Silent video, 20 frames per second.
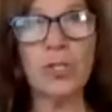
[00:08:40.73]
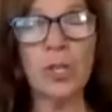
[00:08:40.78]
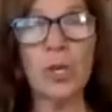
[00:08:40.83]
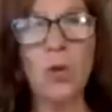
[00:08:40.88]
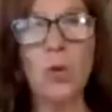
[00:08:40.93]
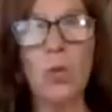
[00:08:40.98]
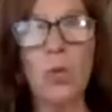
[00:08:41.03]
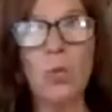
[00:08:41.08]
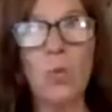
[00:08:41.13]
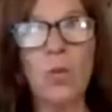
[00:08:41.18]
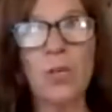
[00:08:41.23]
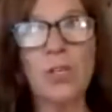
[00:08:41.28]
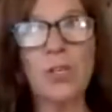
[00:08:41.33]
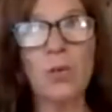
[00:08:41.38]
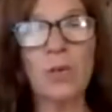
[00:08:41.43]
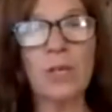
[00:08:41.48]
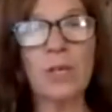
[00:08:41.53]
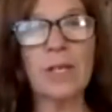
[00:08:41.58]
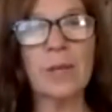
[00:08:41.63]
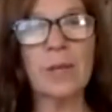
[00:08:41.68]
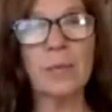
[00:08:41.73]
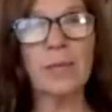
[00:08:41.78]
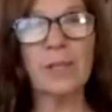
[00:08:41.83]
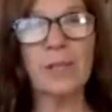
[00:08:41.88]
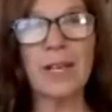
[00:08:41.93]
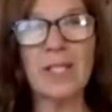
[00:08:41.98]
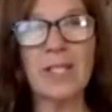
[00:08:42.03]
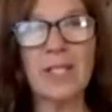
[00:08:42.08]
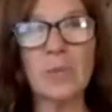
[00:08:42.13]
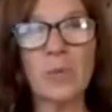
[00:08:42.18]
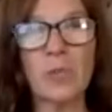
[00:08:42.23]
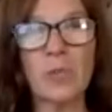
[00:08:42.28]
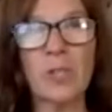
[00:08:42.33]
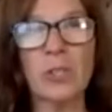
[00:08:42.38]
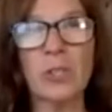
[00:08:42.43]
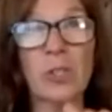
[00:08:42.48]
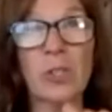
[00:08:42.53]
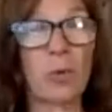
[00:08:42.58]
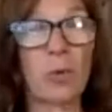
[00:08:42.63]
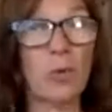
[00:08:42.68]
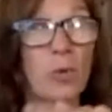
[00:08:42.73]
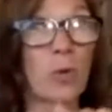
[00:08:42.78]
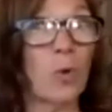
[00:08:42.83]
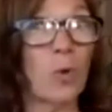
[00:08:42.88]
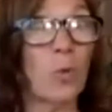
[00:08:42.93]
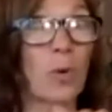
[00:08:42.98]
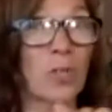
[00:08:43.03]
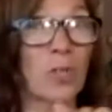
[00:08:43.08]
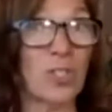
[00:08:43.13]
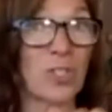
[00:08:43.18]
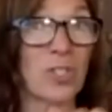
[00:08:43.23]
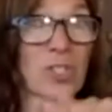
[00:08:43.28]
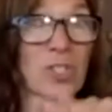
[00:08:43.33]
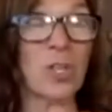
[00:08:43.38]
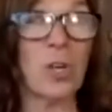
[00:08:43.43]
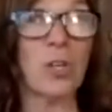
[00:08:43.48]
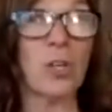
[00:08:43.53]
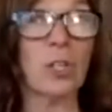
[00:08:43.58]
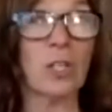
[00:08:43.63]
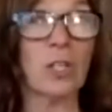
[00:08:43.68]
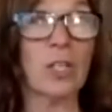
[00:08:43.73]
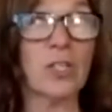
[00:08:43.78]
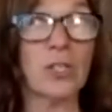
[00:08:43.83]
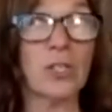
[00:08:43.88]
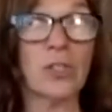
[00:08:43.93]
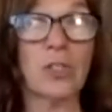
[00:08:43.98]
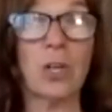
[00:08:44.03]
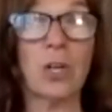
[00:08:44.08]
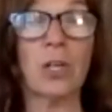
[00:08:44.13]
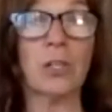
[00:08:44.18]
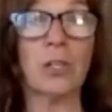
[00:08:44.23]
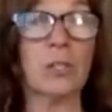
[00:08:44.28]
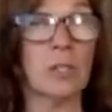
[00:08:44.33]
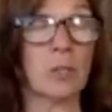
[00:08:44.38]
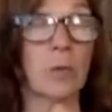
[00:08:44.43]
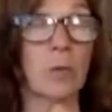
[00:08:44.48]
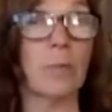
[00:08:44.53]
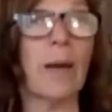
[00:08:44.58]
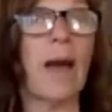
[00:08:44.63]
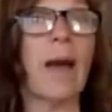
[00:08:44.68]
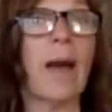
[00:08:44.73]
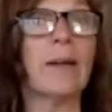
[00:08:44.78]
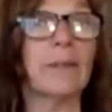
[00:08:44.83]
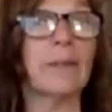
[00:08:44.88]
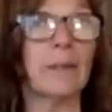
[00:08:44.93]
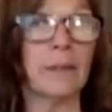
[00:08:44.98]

when you're in a place where you don't know where to start because your dog is so bad.